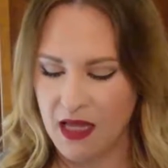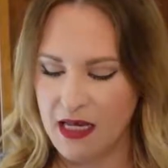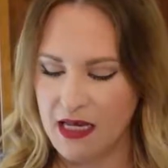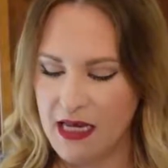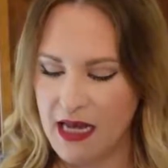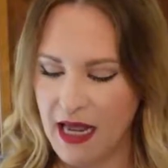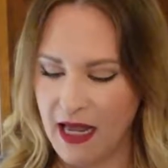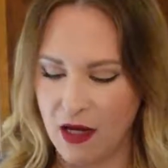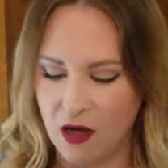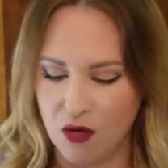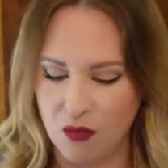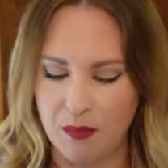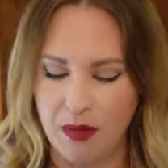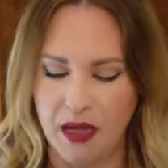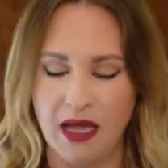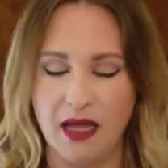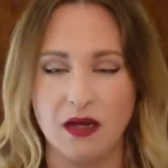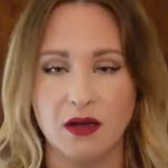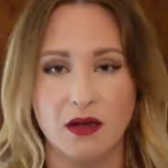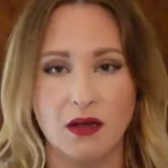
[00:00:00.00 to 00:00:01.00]
nail
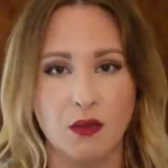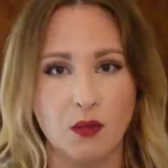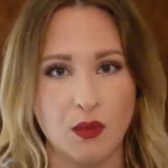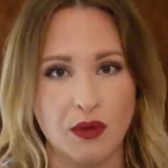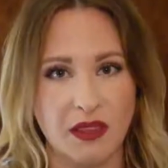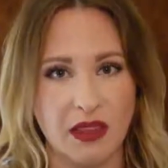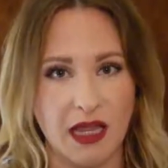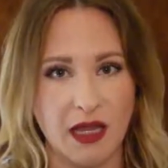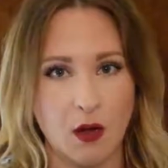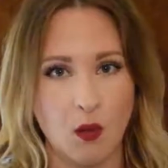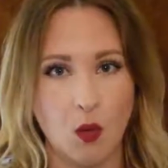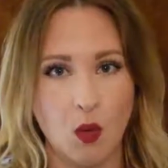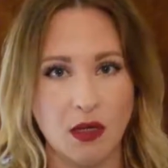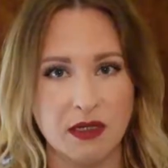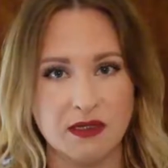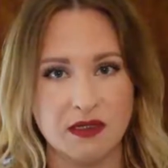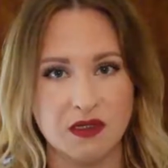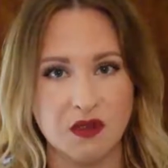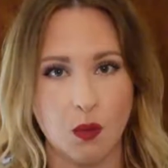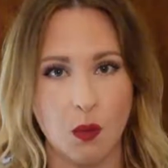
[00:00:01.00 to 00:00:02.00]
bed with like
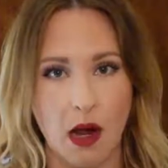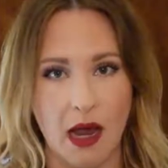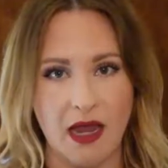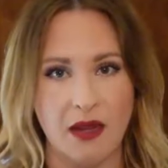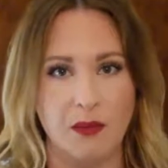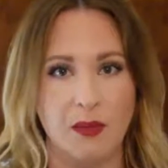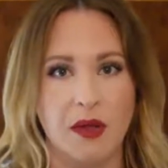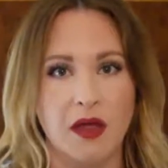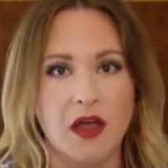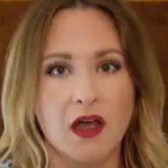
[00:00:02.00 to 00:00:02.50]
one swipe.